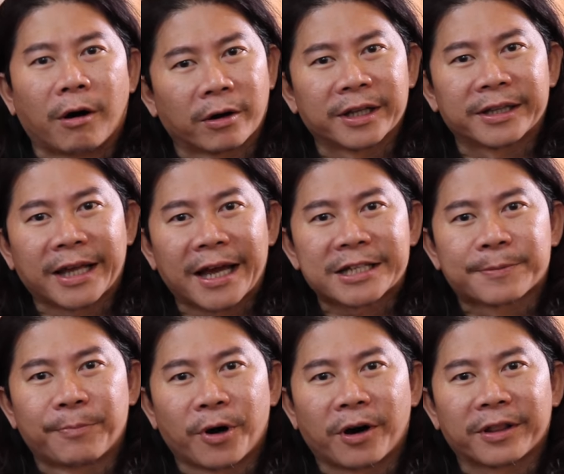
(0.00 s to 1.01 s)
on the
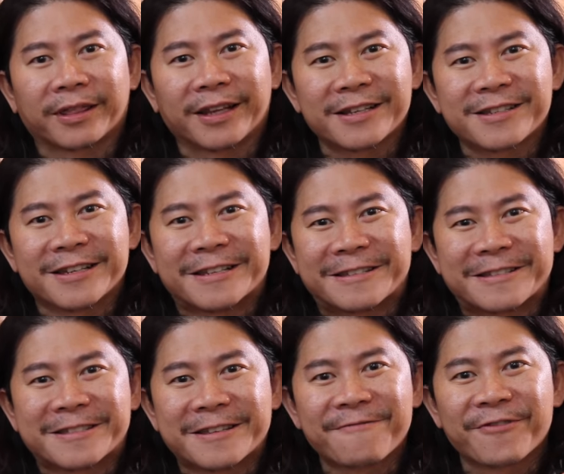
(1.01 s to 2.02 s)
dashboard. This is
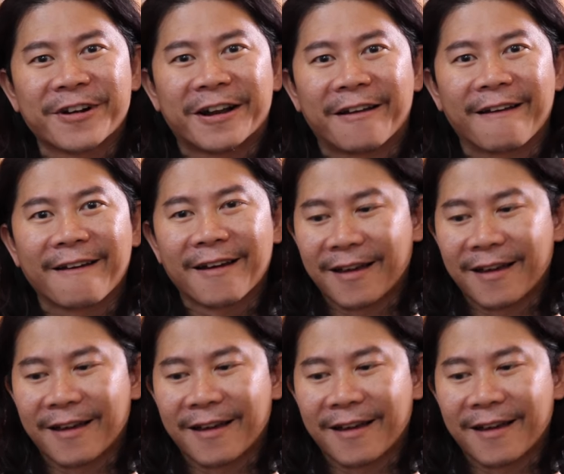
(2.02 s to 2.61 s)
different.